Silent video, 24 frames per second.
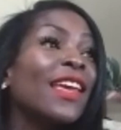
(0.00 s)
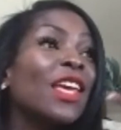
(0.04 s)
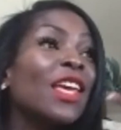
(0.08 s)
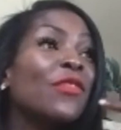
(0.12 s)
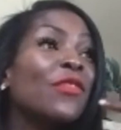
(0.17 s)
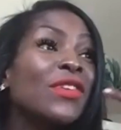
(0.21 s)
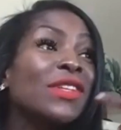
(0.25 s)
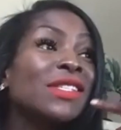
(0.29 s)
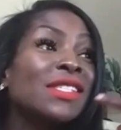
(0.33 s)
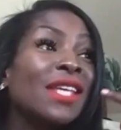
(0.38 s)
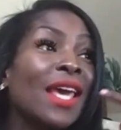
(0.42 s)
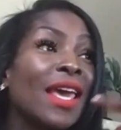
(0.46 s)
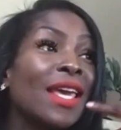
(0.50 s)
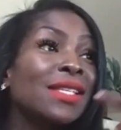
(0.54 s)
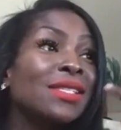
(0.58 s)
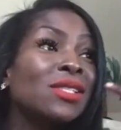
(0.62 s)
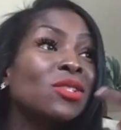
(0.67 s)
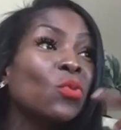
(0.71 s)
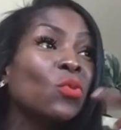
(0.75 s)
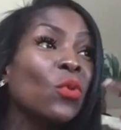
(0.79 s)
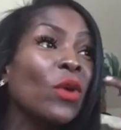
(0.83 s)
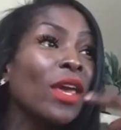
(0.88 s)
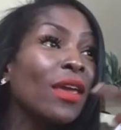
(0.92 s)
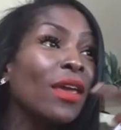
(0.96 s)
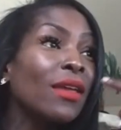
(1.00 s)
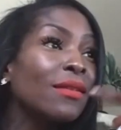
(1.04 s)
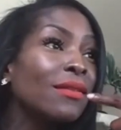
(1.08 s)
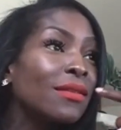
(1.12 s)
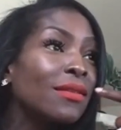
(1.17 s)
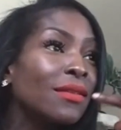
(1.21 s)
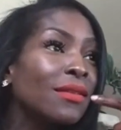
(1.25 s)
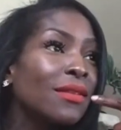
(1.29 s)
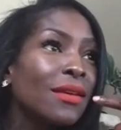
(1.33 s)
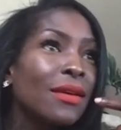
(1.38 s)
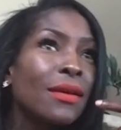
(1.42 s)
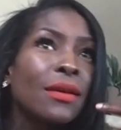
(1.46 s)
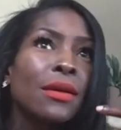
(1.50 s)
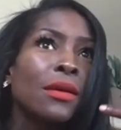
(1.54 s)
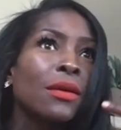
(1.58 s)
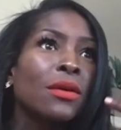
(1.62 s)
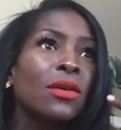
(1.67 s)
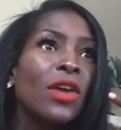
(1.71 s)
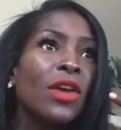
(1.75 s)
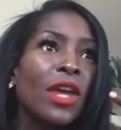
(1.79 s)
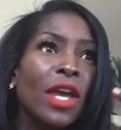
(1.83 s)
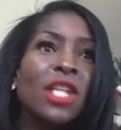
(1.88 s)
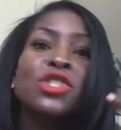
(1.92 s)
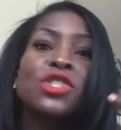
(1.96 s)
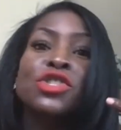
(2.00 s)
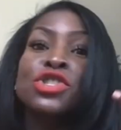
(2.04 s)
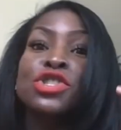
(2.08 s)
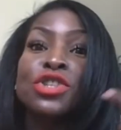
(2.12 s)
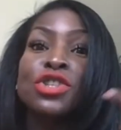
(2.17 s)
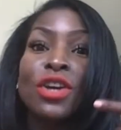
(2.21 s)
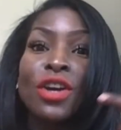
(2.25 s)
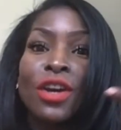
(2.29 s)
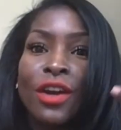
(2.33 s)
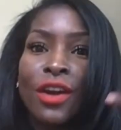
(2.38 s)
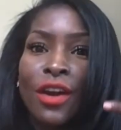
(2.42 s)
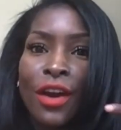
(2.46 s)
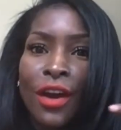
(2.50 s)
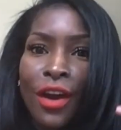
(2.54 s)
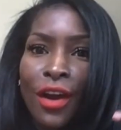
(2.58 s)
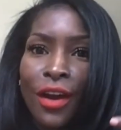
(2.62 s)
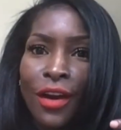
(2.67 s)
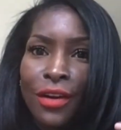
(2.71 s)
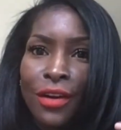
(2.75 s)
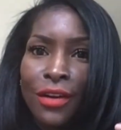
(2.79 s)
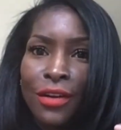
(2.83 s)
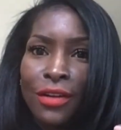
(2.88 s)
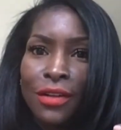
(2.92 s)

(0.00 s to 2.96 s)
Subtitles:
if it tastes sweet, it's sugar,